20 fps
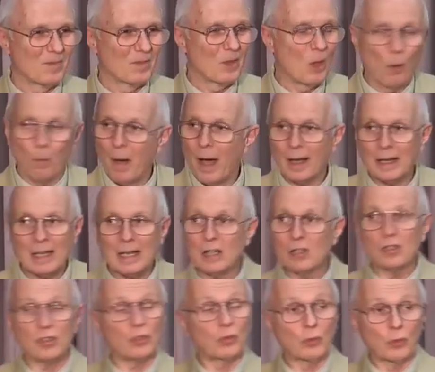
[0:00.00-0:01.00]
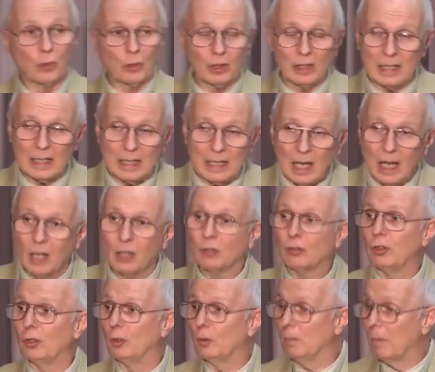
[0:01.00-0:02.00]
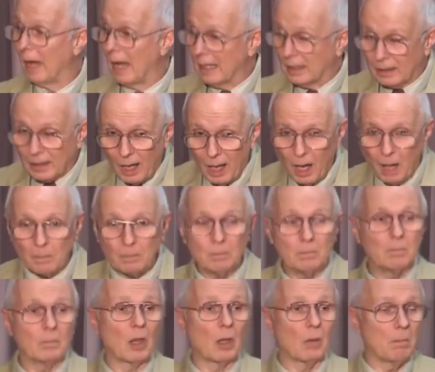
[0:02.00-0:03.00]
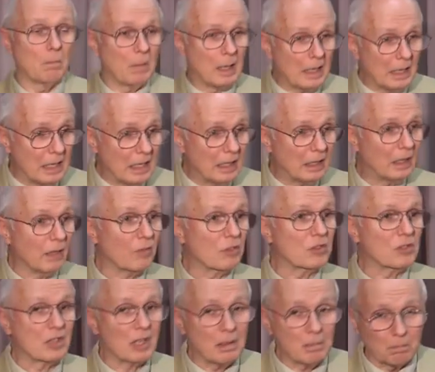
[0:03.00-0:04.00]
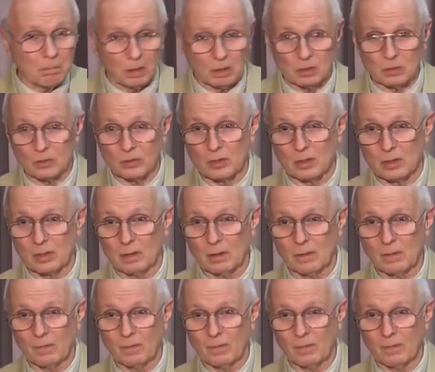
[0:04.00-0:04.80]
Nobody is free to make up the meaning of symbols